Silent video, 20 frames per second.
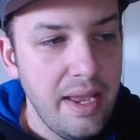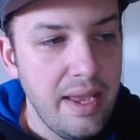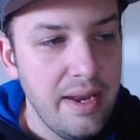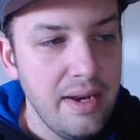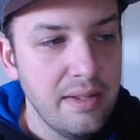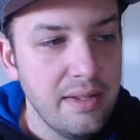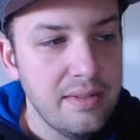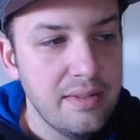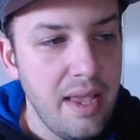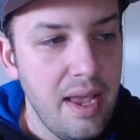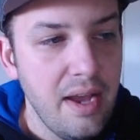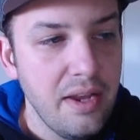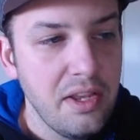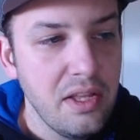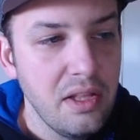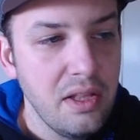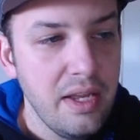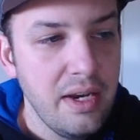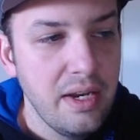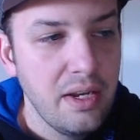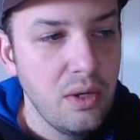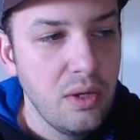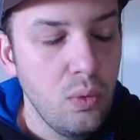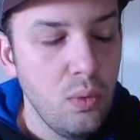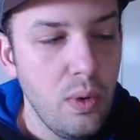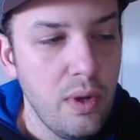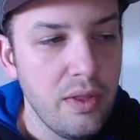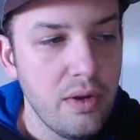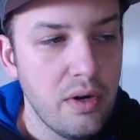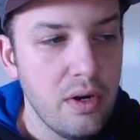and it's calculating
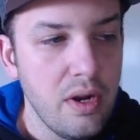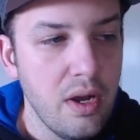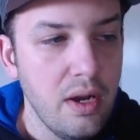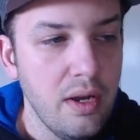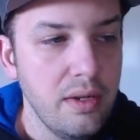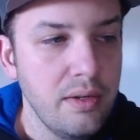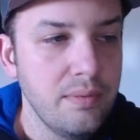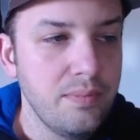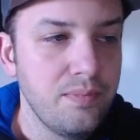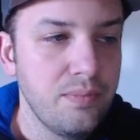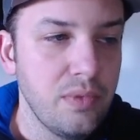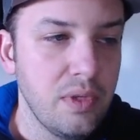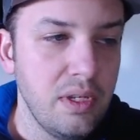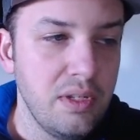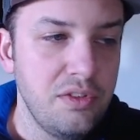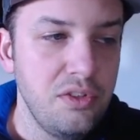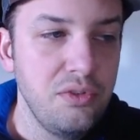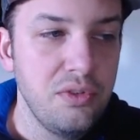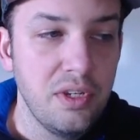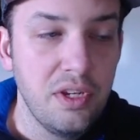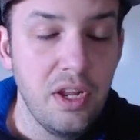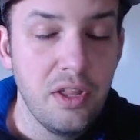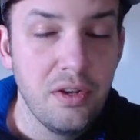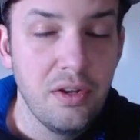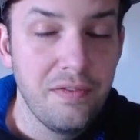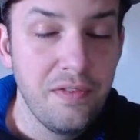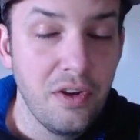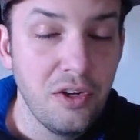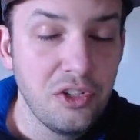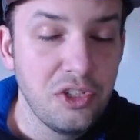whether or not it's using
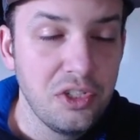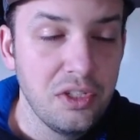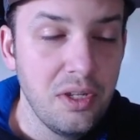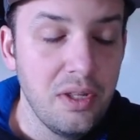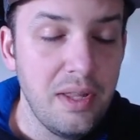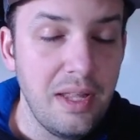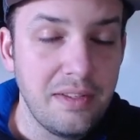another function